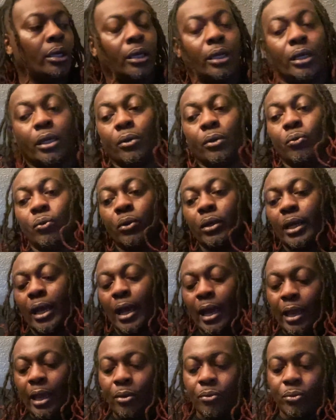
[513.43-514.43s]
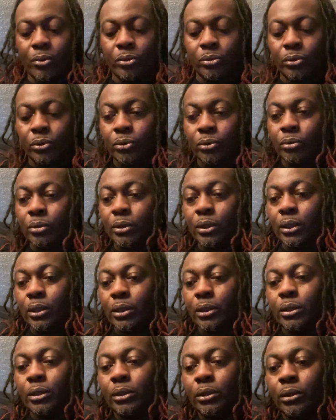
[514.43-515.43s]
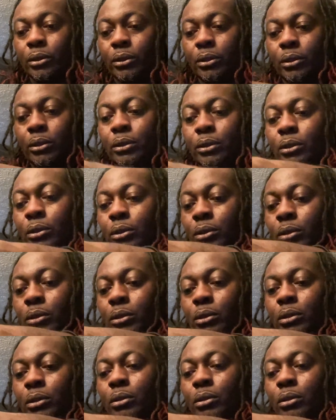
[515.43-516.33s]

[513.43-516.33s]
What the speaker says: And what I will do is,